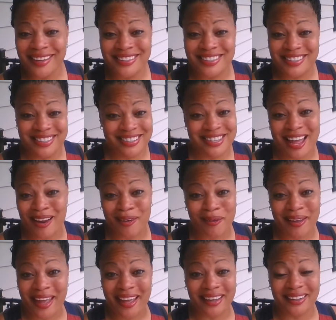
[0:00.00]
it's just not
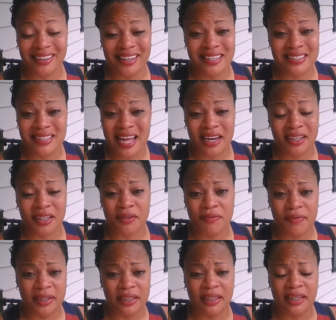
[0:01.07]
okay it's not a good
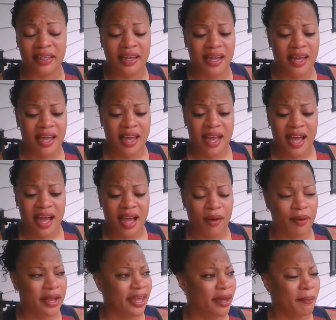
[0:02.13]
feeling I
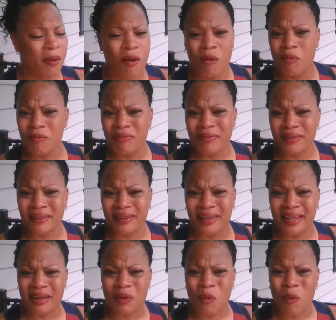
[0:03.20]
came home feeling
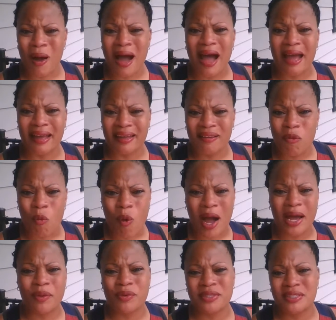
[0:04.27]
like, why?
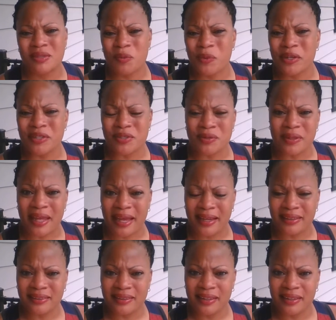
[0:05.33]
Why would someone do that?